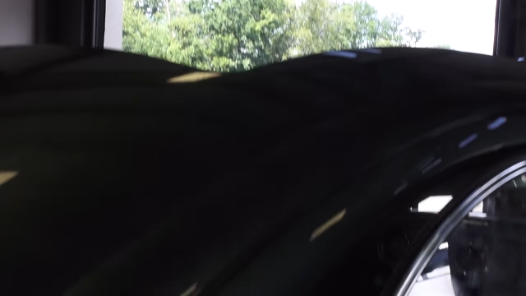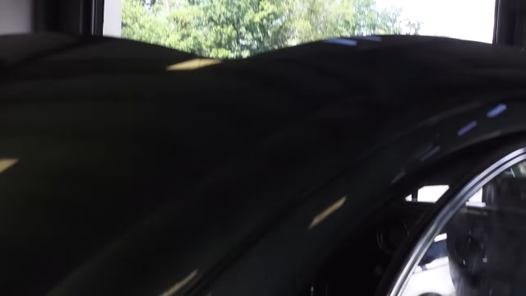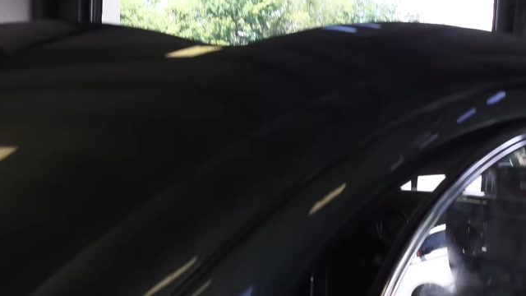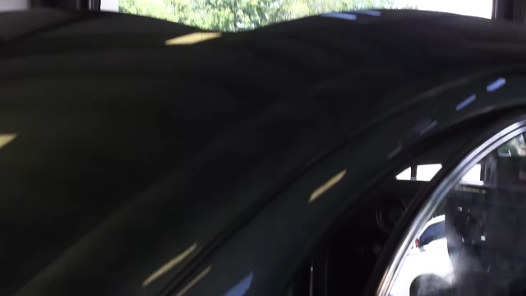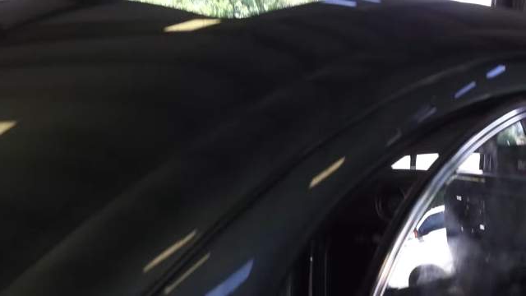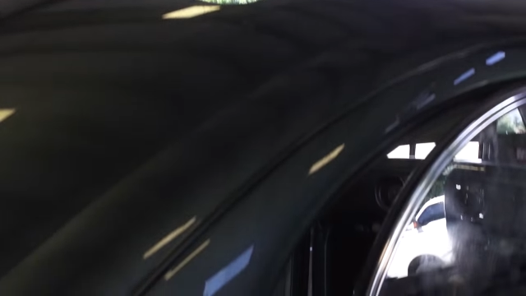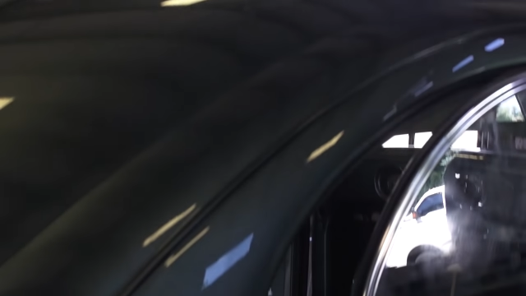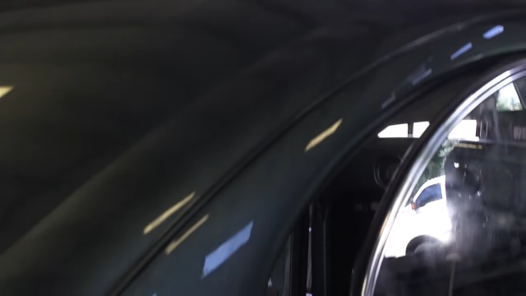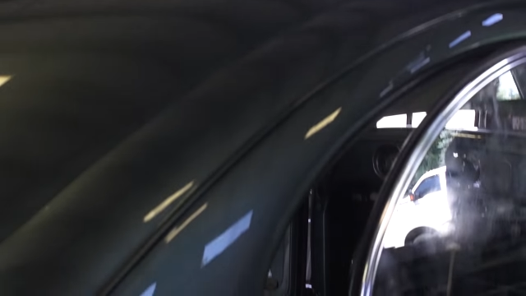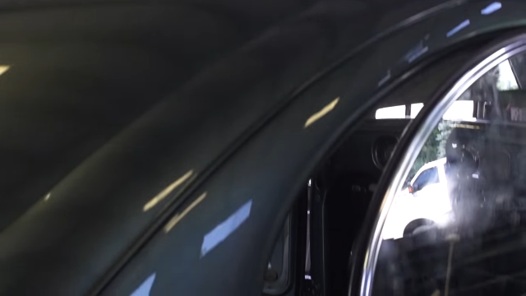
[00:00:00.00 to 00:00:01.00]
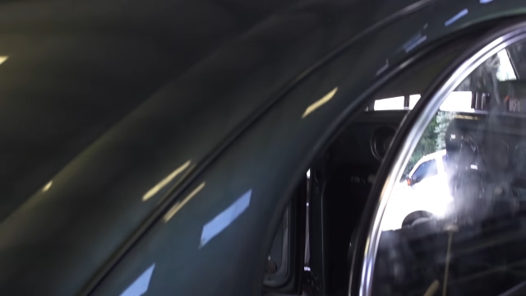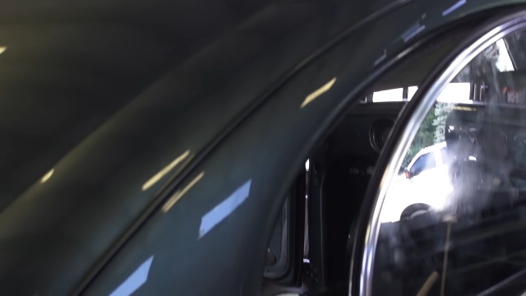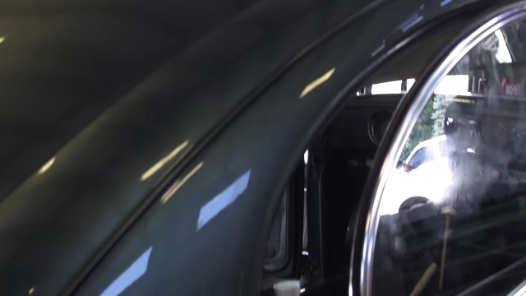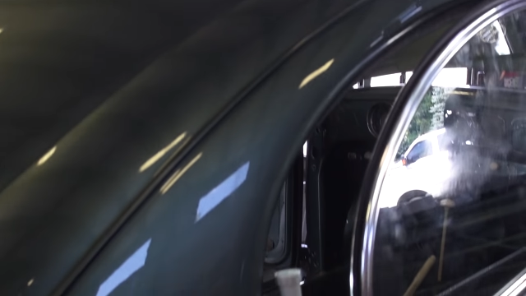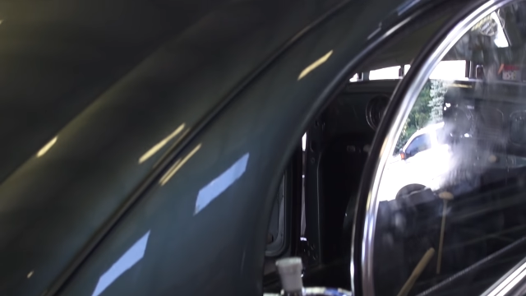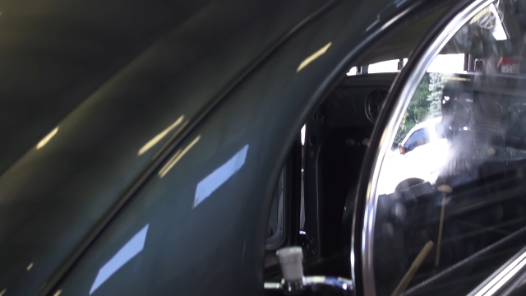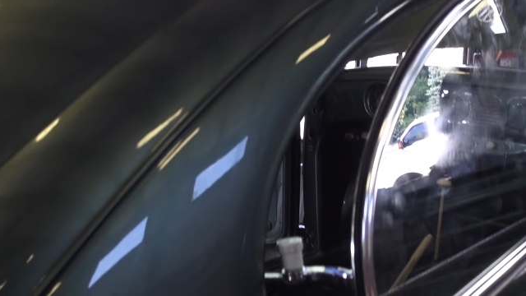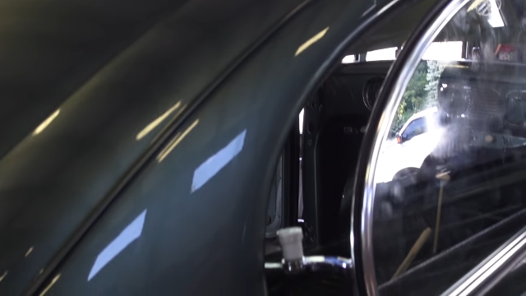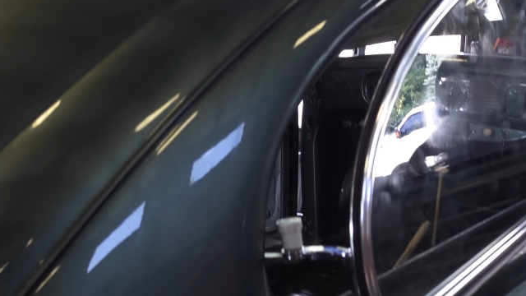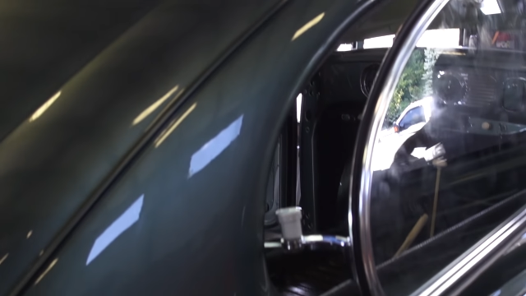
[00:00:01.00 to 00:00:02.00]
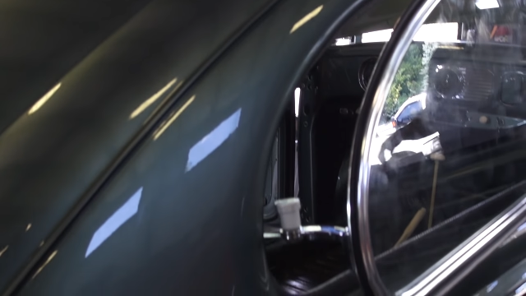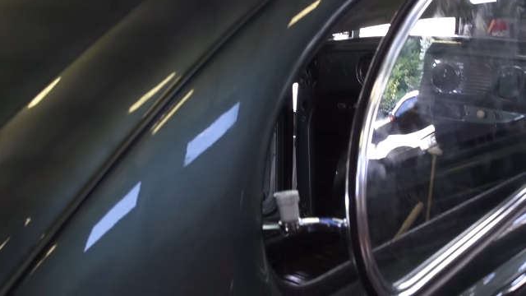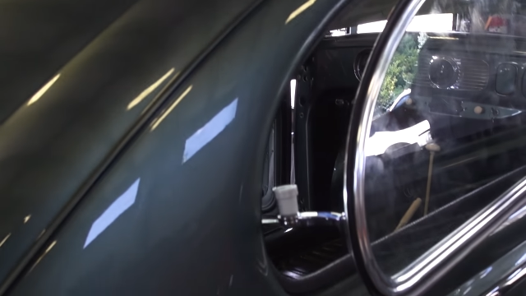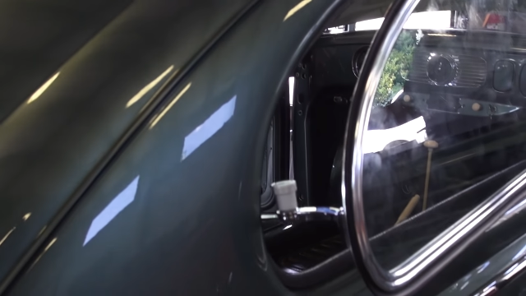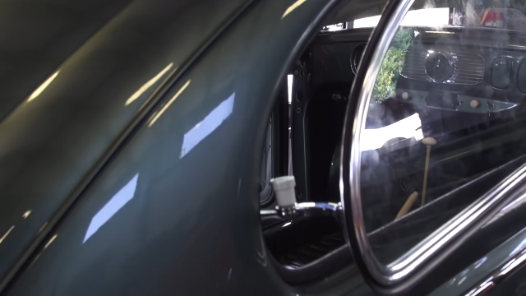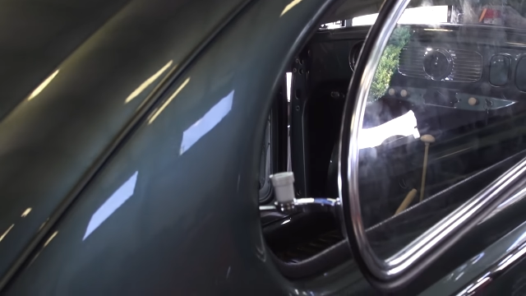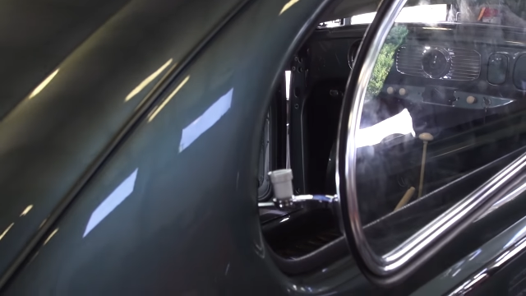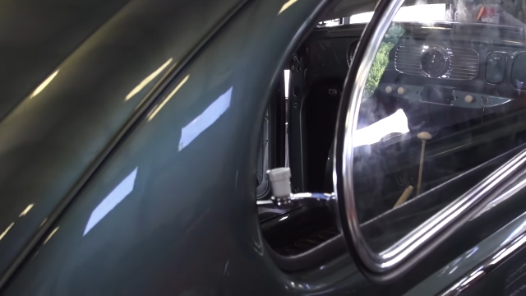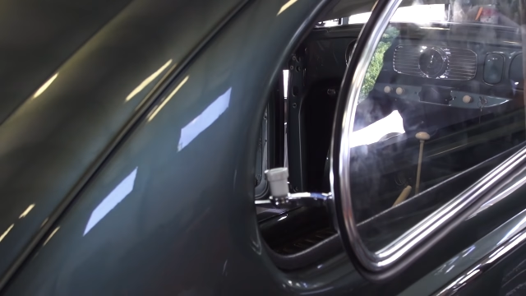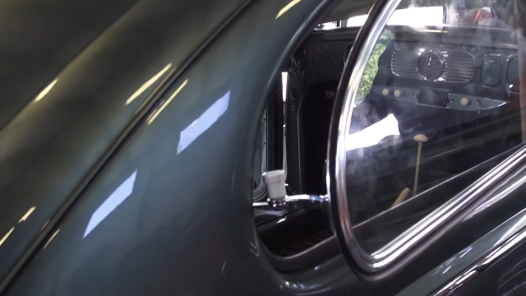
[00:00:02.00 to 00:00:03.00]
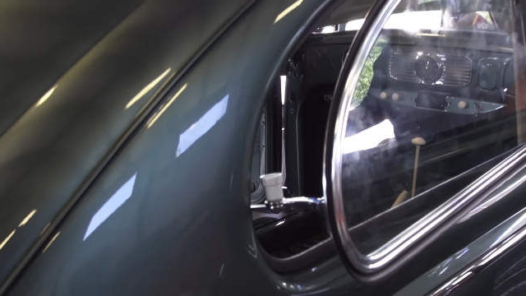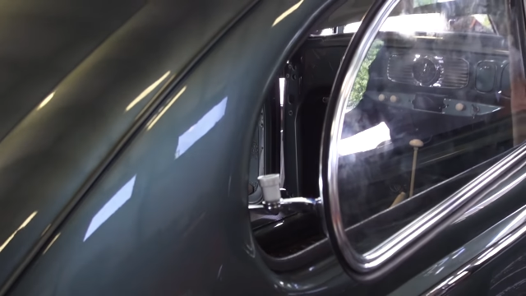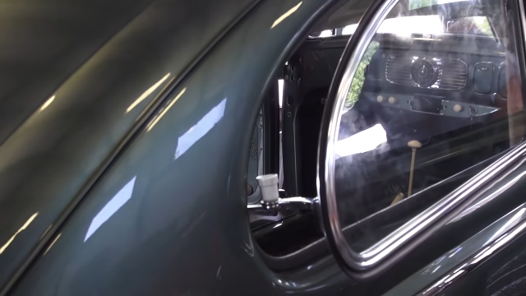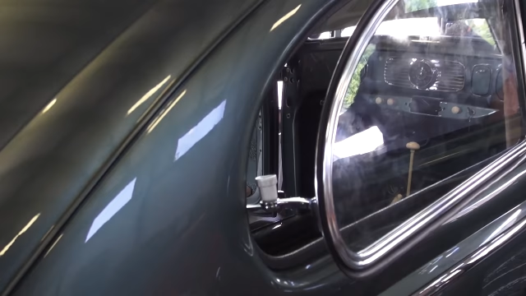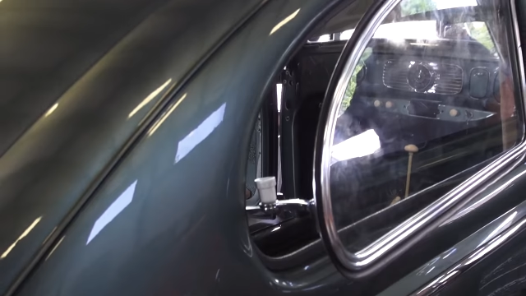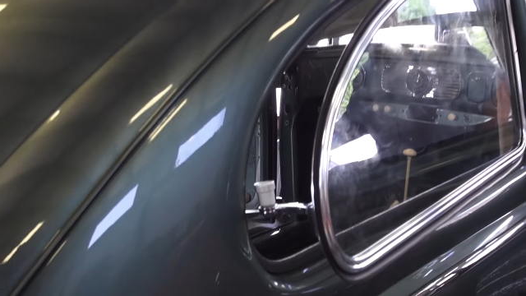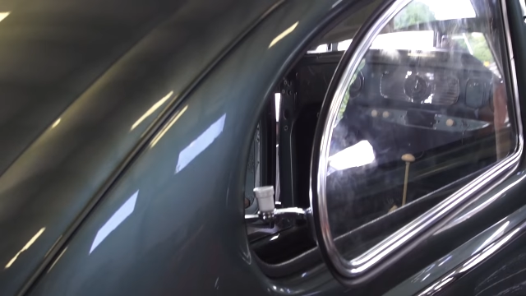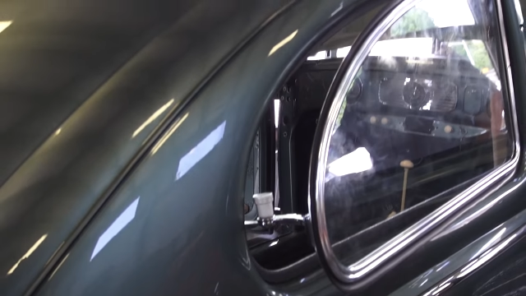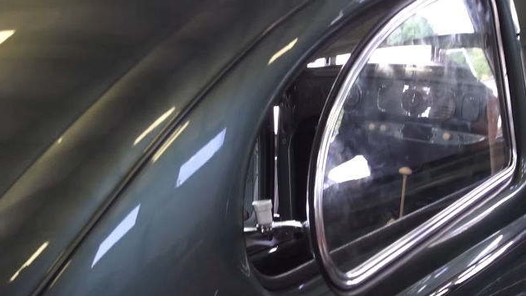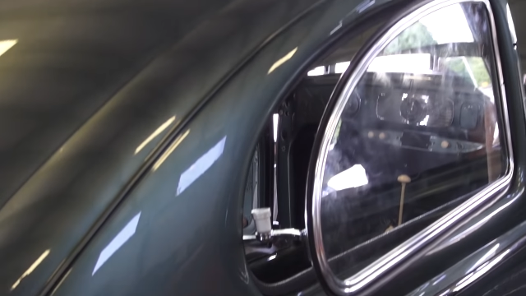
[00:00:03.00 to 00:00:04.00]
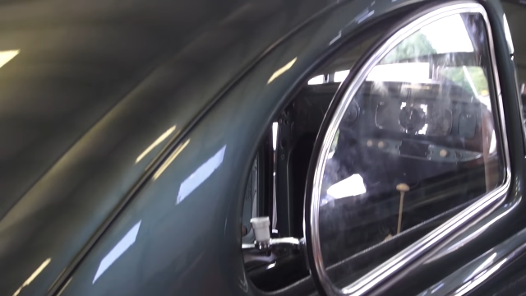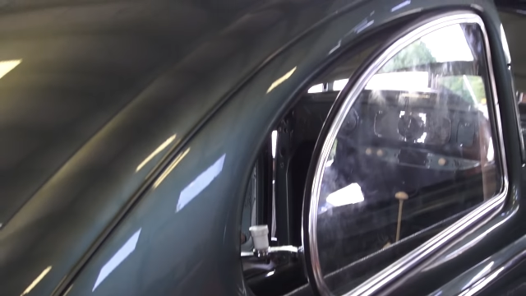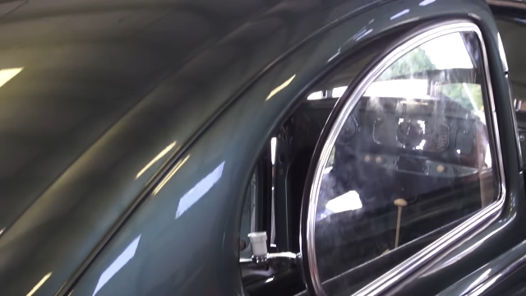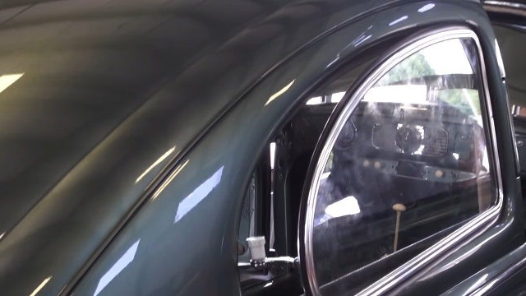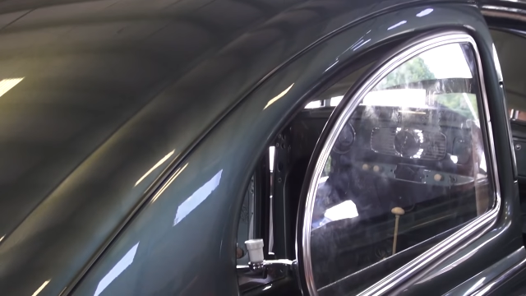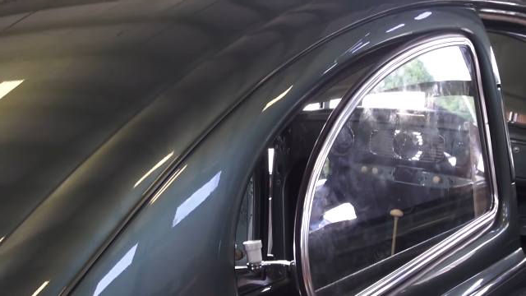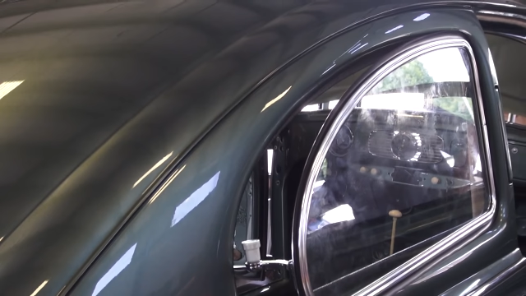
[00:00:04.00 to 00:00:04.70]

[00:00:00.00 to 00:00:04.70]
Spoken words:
No face is visible, so there are no lips to read.